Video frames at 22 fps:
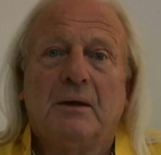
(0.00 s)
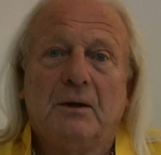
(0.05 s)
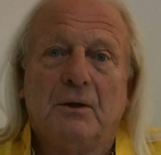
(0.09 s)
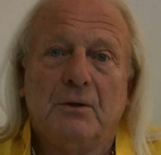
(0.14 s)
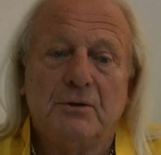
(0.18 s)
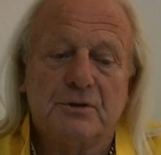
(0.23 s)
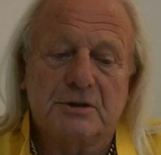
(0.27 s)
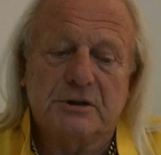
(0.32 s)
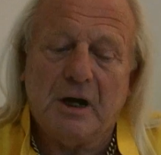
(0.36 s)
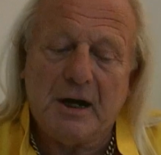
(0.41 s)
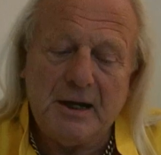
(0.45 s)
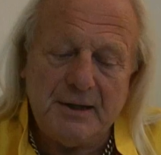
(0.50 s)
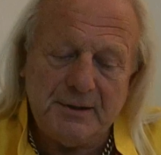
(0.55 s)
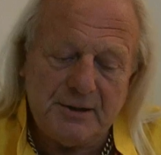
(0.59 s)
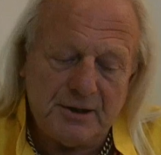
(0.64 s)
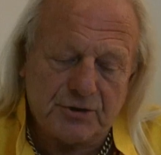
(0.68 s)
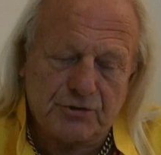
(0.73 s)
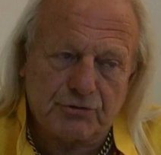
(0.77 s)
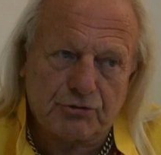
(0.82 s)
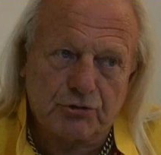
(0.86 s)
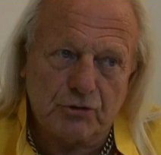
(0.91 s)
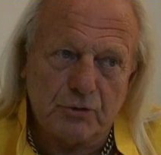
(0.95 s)
who's lined
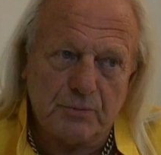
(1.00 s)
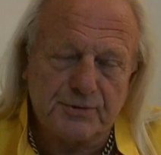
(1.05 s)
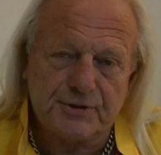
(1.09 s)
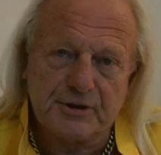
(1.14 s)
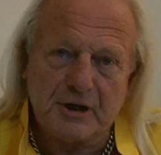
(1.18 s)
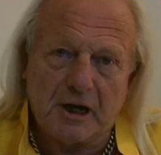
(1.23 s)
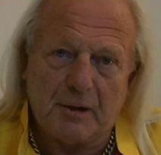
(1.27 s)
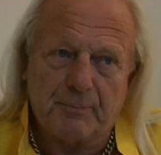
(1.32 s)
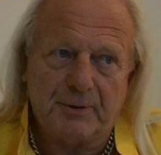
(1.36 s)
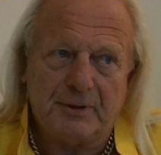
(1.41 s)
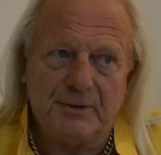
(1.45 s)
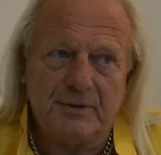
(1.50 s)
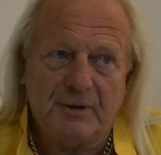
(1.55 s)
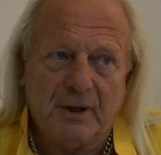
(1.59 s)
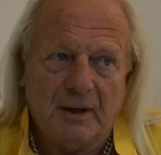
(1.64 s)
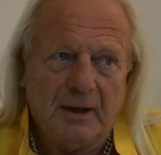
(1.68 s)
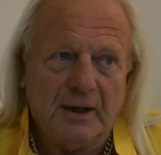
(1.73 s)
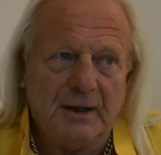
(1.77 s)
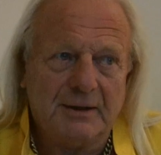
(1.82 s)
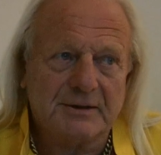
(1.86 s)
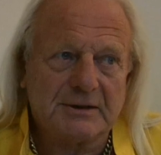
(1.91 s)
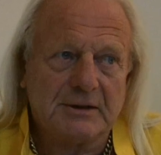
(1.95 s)
his troops up.
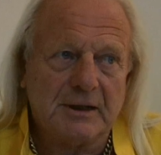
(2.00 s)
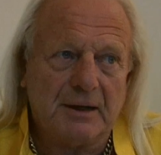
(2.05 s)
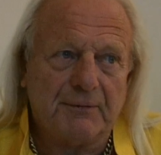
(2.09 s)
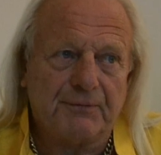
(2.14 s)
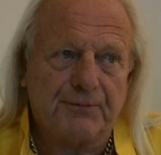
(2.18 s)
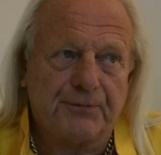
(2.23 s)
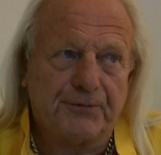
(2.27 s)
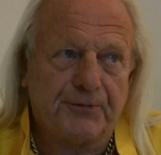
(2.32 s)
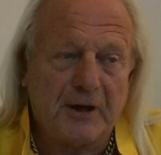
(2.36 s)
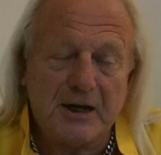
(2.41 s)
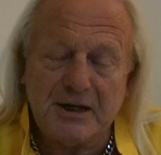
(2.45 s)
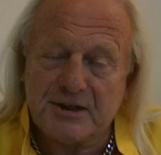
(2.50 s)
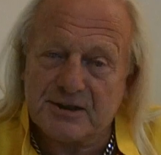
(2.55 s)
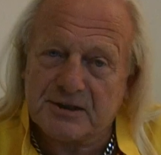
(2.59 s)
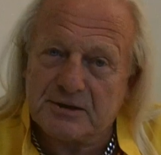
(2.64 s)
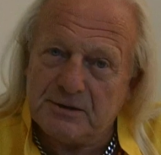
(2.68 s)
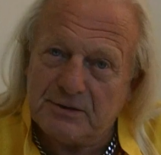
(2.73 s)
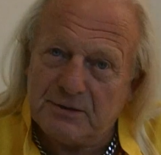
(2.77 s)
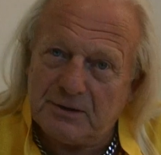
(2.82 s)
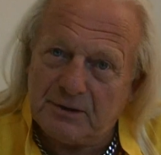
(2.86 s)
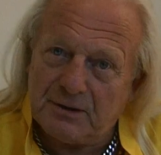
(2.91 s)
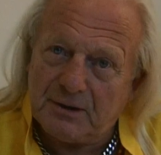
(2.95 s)
It's like
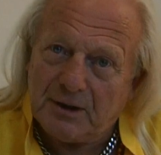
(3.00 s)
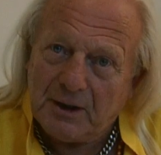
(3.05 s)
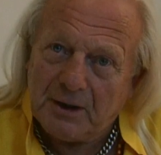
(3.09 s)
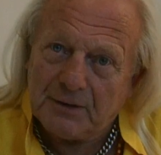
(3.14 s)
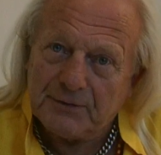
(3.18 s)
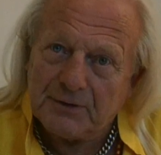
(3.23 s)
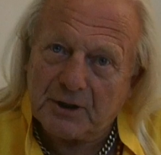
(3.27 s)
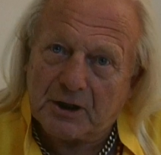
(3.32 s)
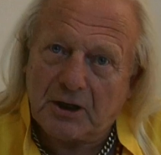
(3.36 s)
facing the